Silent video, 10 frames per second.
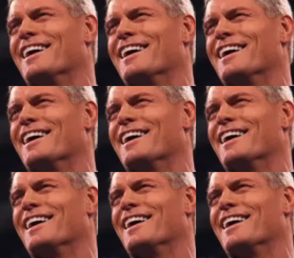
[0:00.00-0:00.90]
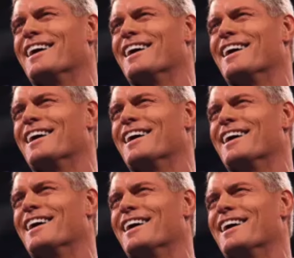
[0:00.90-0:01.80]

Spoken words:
Nothing is said.